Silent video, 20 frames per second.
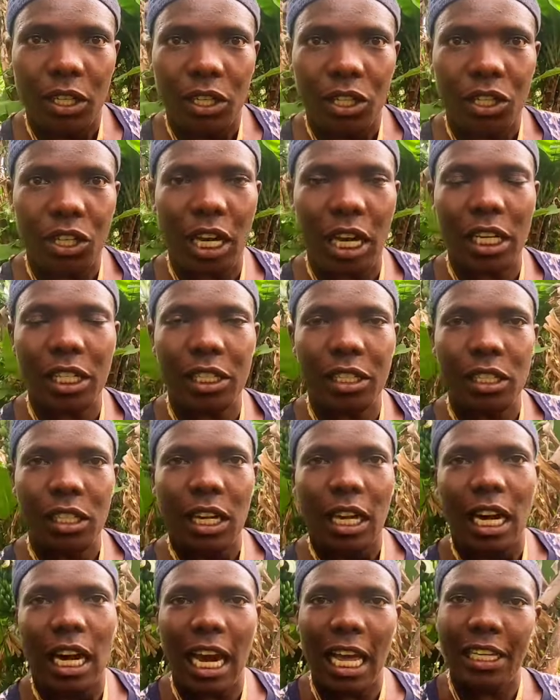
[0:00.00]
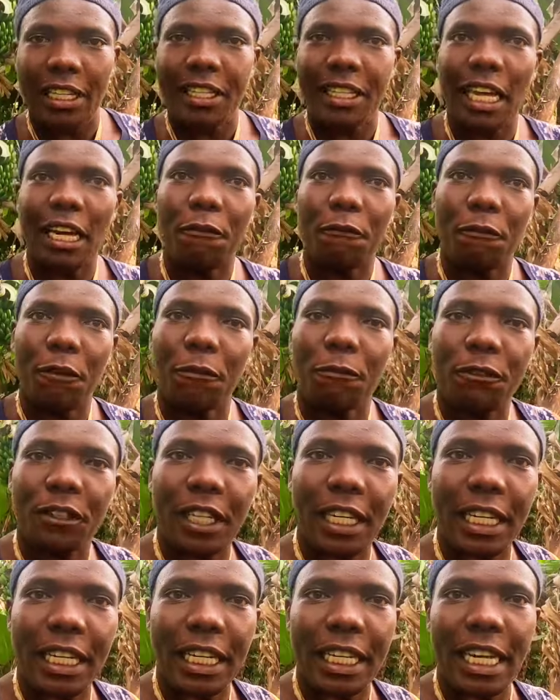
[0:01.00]
she has less than
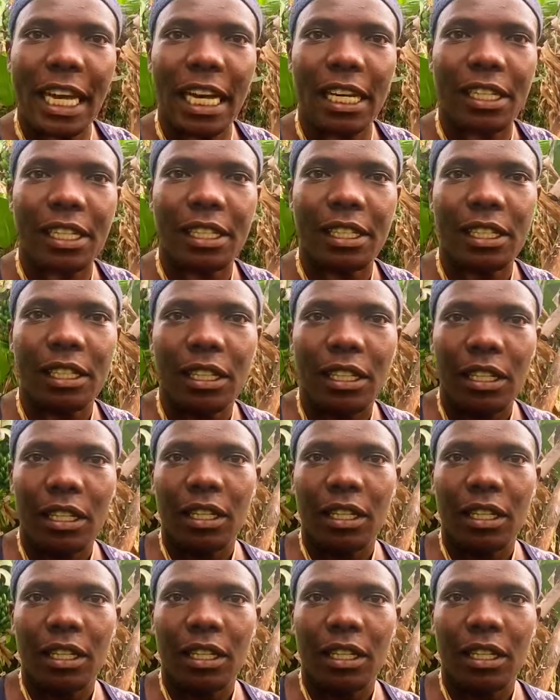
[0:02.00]
15 years